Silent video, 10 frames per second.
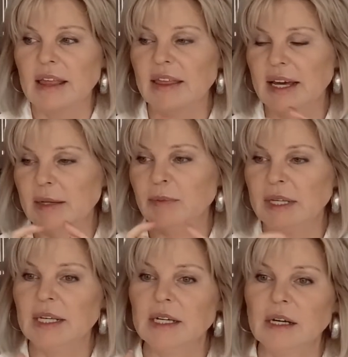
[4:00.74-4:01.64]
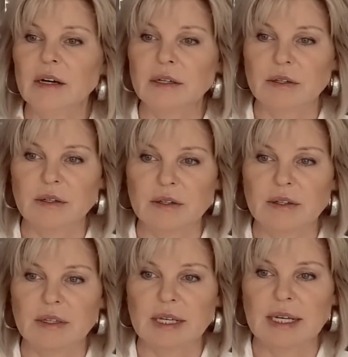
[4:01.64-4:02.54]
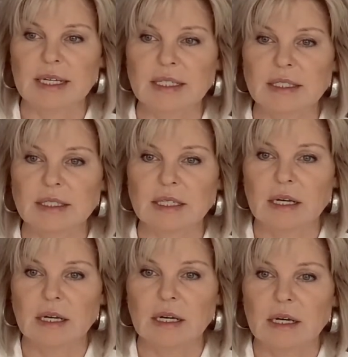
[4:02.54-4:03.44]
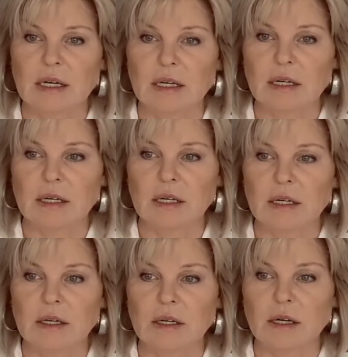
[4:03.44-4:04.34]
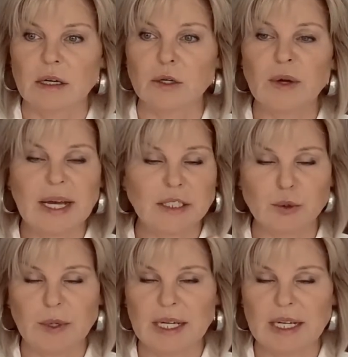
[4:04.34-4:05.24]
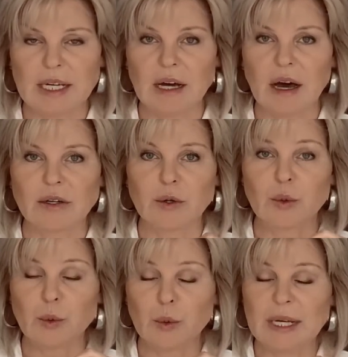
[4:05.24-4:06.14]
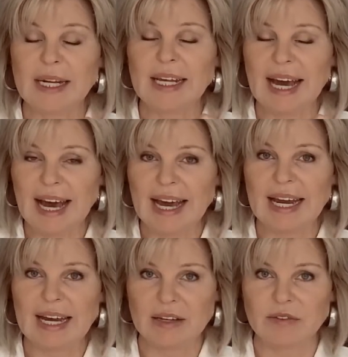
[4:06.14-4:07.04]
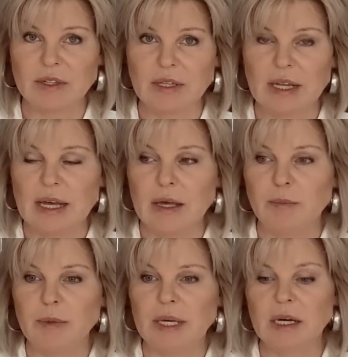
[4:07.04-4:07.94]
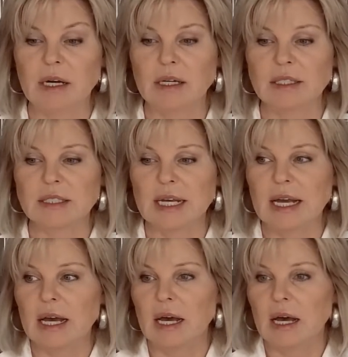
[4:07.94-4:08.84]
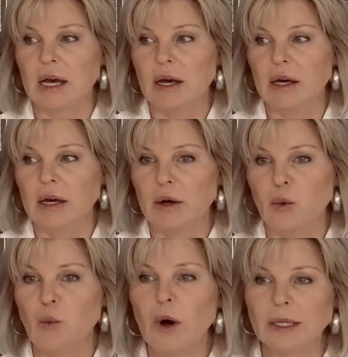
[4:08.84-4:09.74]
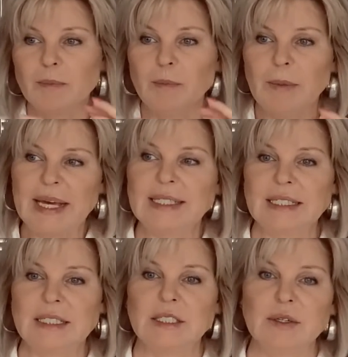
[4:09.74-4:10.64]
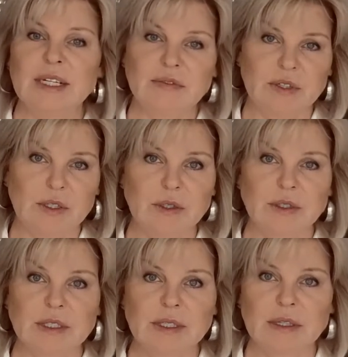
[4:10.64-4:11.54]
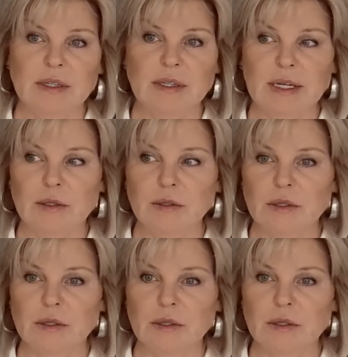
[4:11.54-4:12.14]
that being on earth is graduating on a really high level, because what makes it so difficult that